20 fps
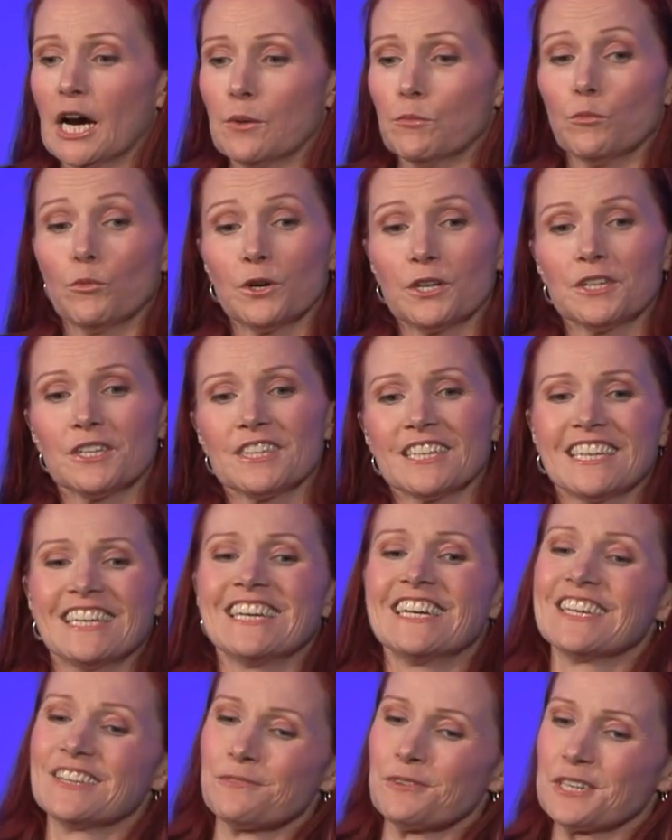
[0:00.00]
One of
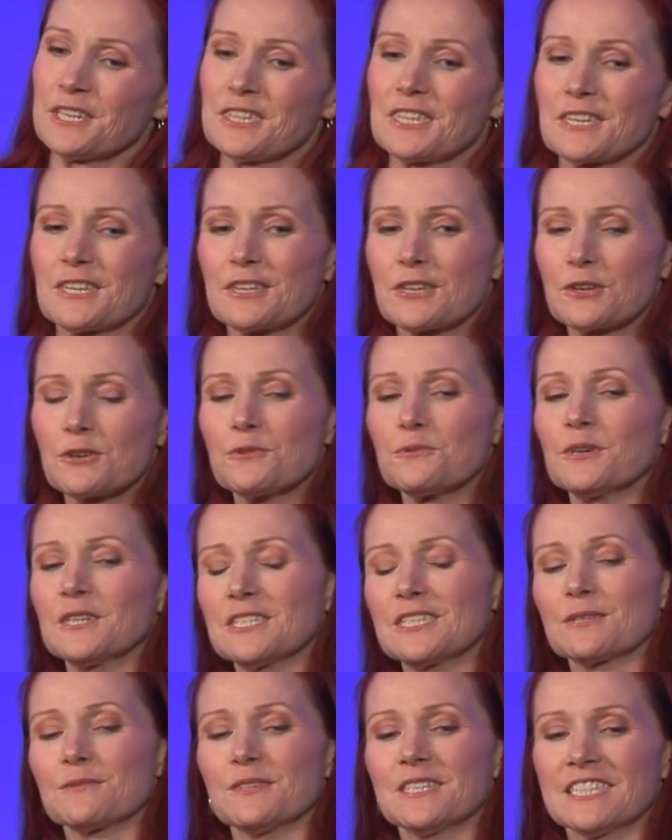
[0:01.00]
the cool ones
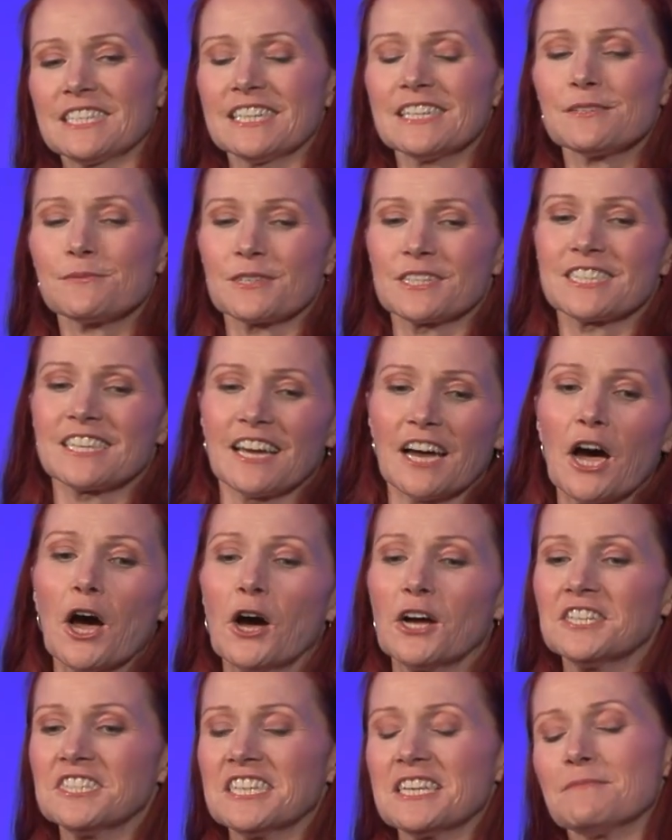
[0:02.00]
that we did was
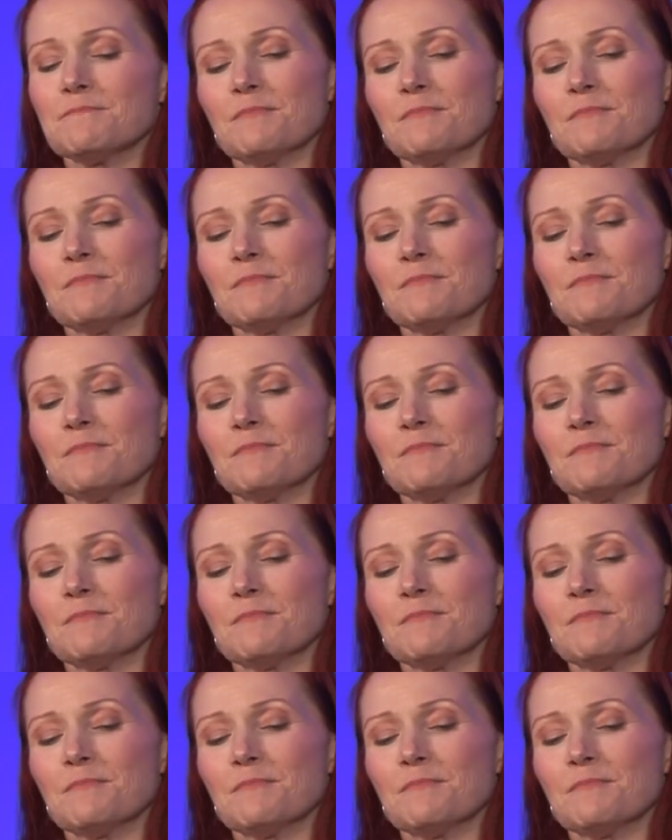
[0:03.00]
hunting